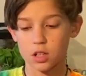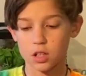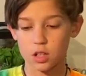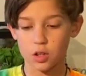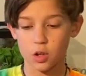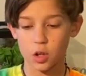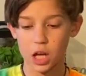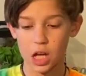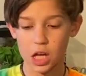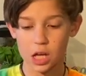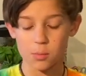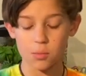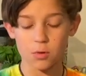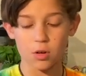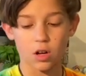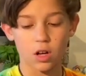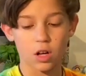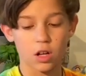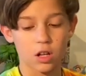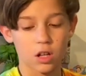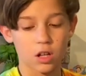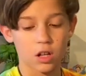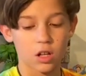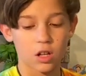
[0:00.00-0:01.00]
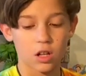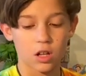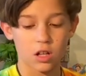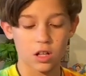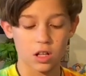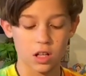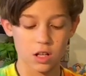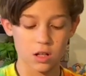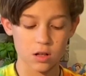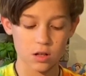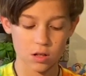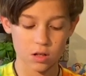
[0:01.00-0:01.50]
You hammer on
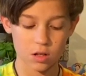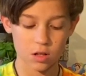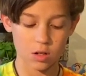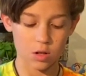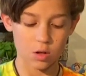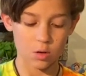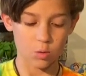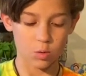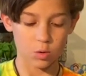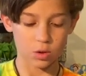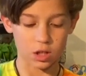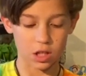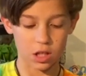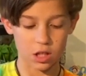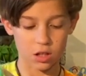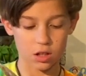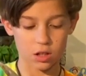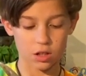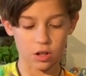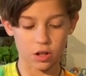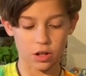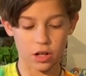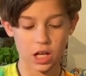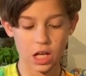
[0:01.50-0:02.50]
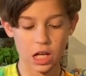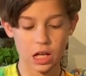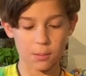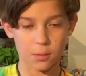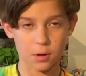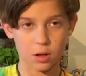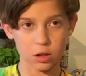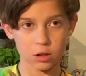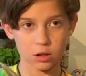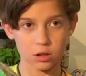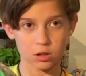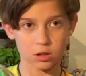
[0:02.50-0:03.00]
it with your
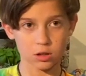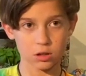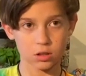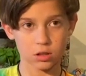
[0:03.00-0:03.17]
hammer,